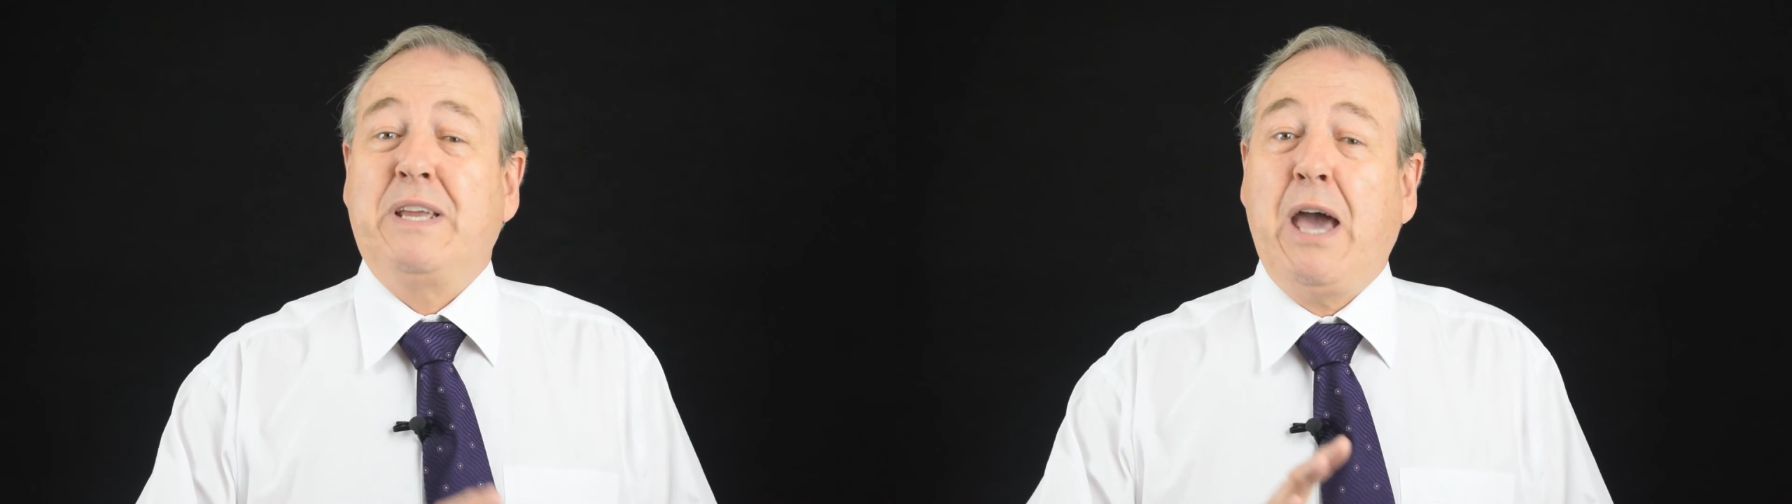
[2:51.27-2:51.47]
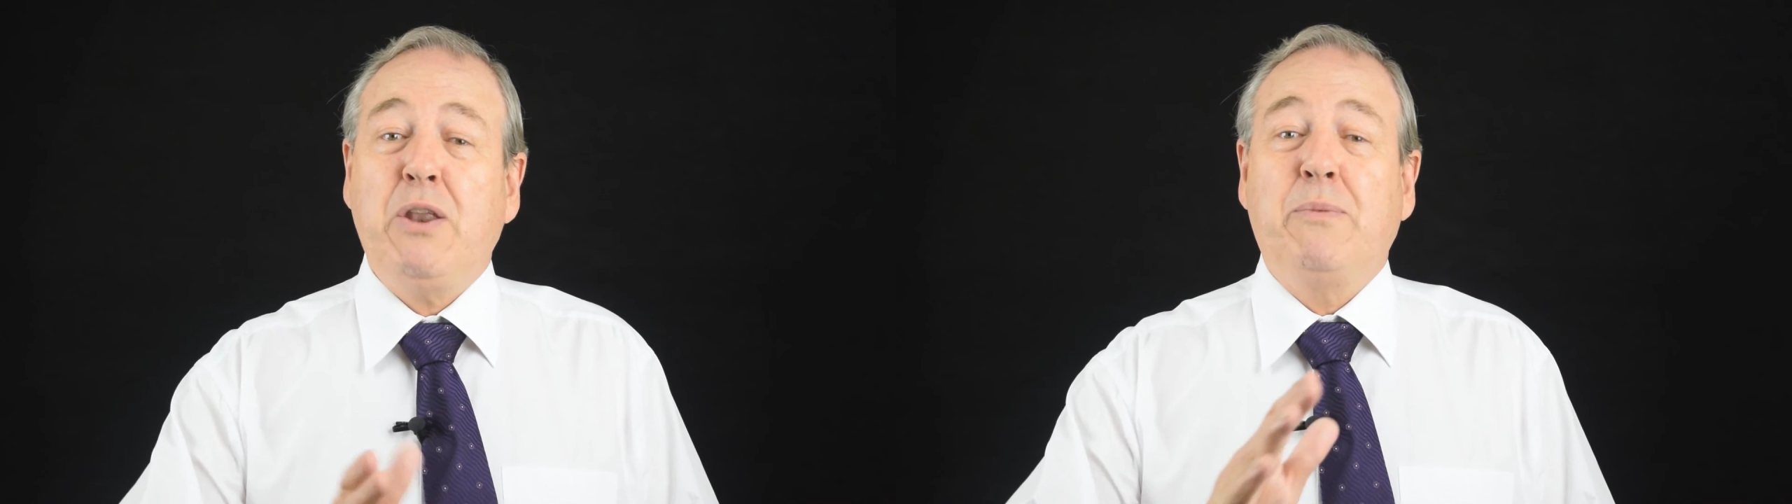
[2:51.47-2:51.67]

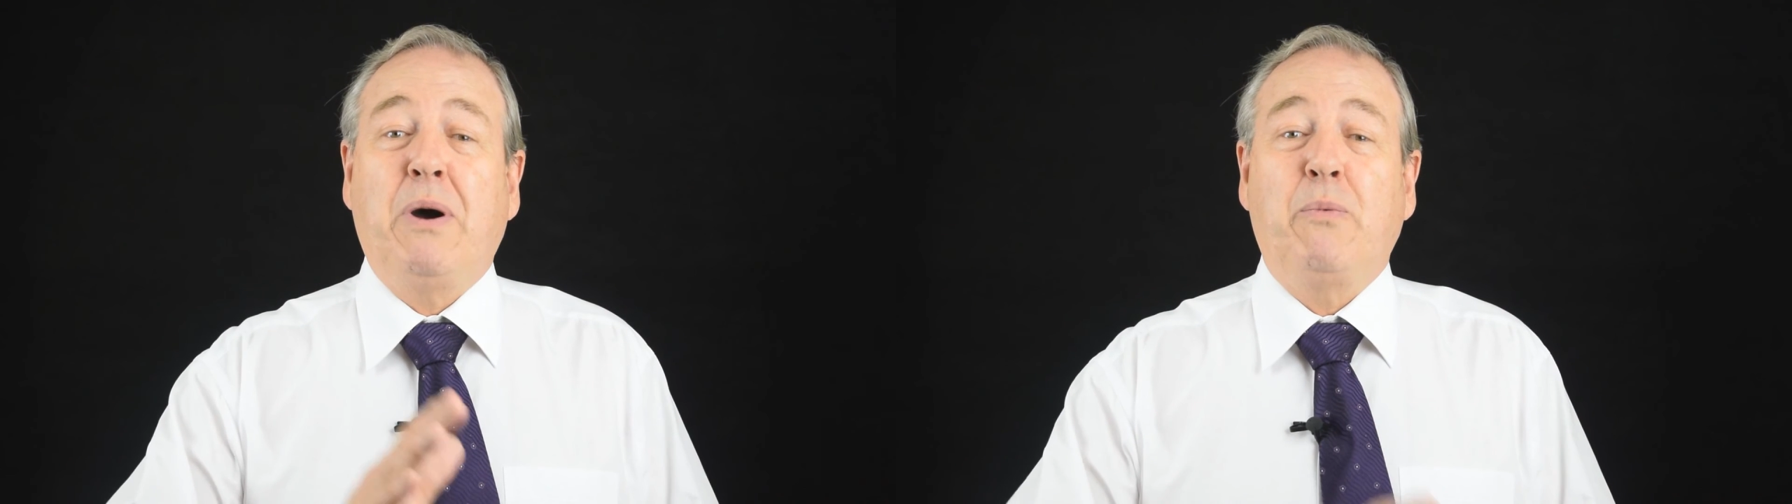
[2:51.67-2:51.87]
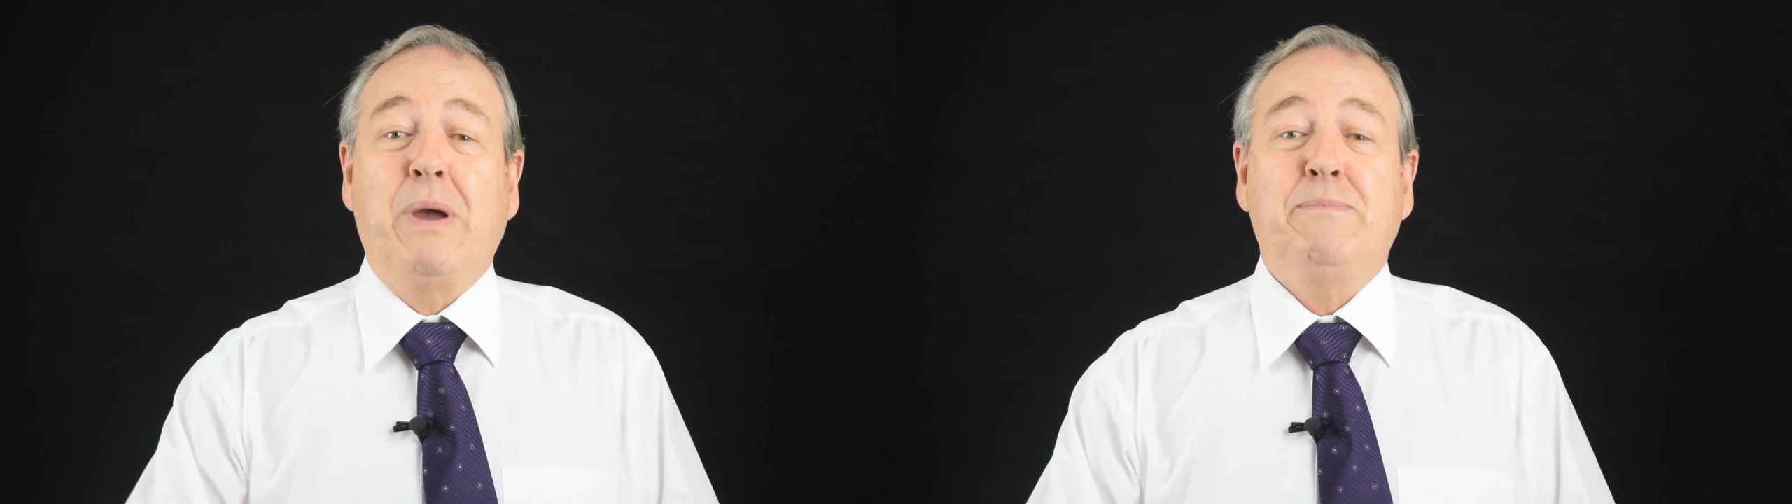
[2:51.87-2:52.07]
Go to
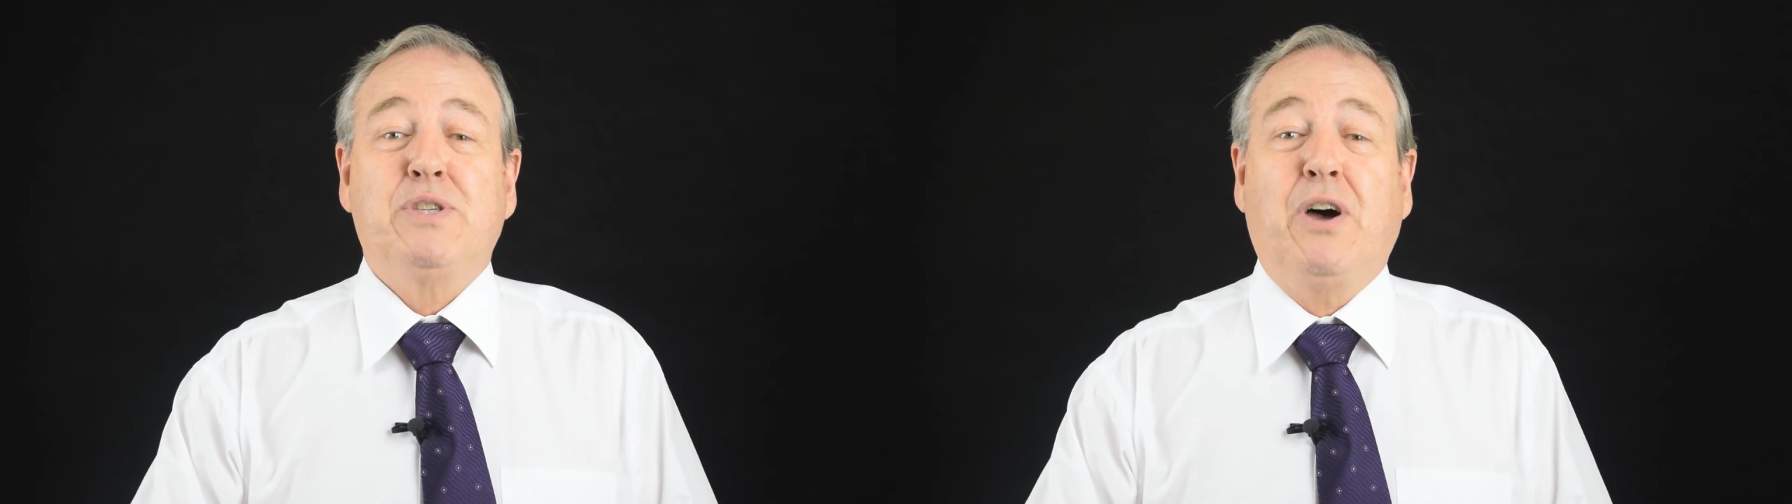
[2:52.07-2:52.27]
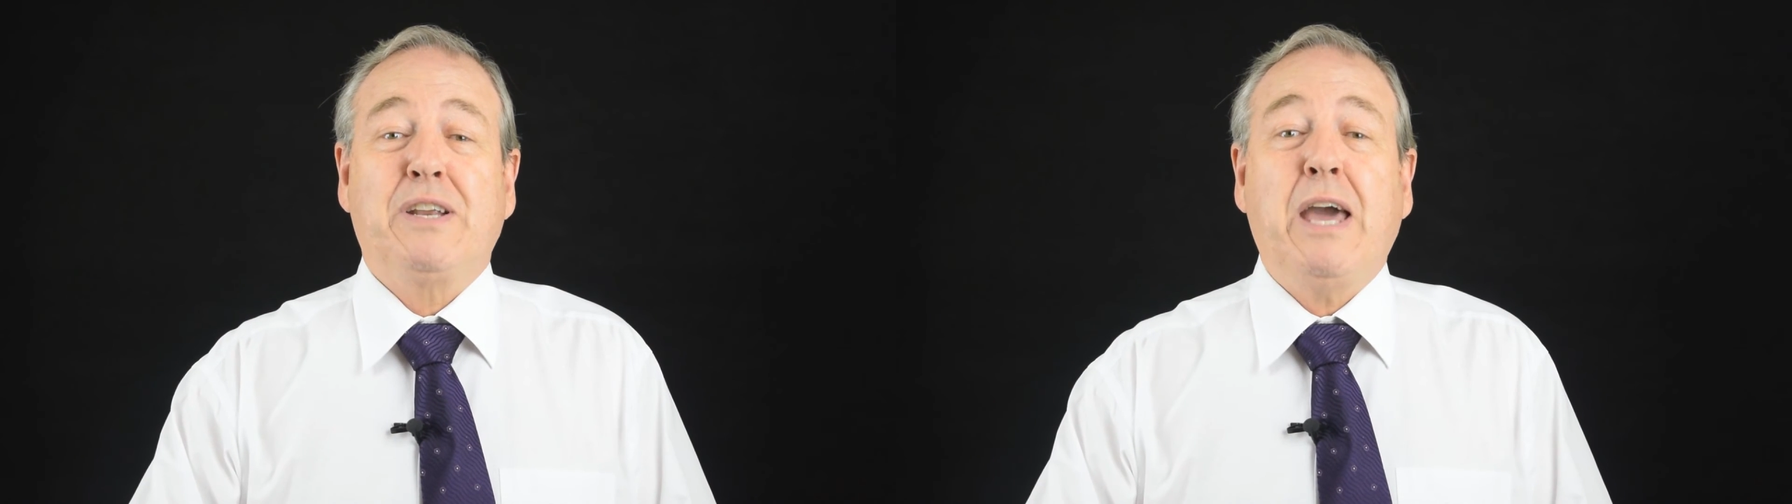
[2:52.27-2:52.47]
my website,